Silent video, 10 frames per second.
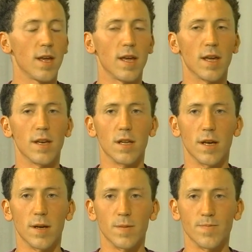and
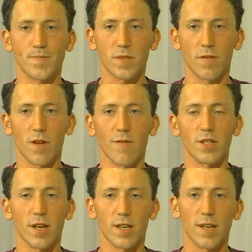um, if you
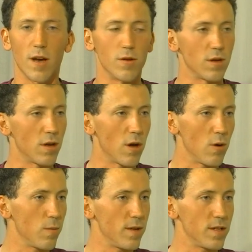haven't checked it out, you can
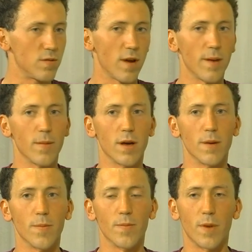go. It's right
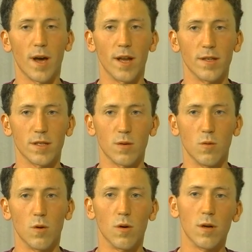um, behind the
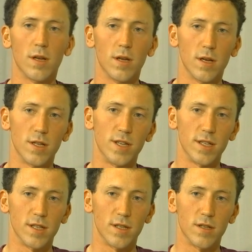school,
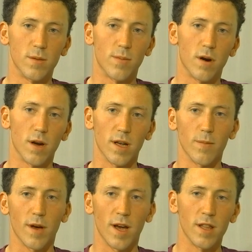adjacent to the park,
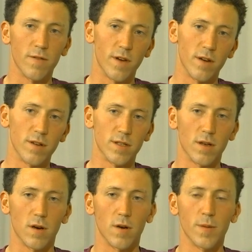and behind the Veterans
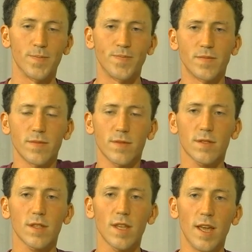Hall.
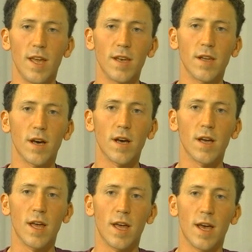And uh,
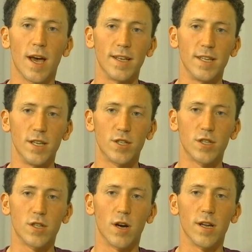I
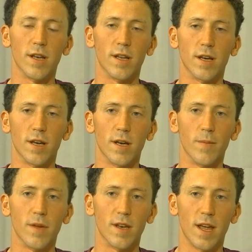teach garden
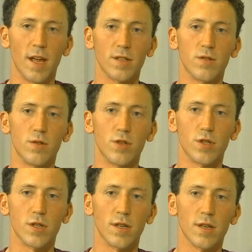um, enhanced
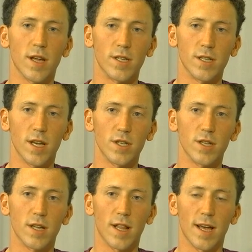nutrition
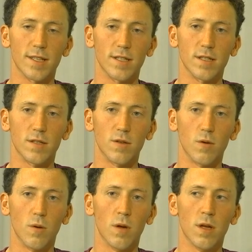education classes
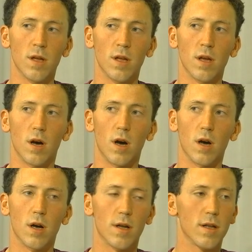too. In,
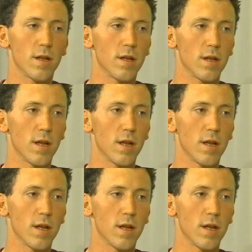indoors,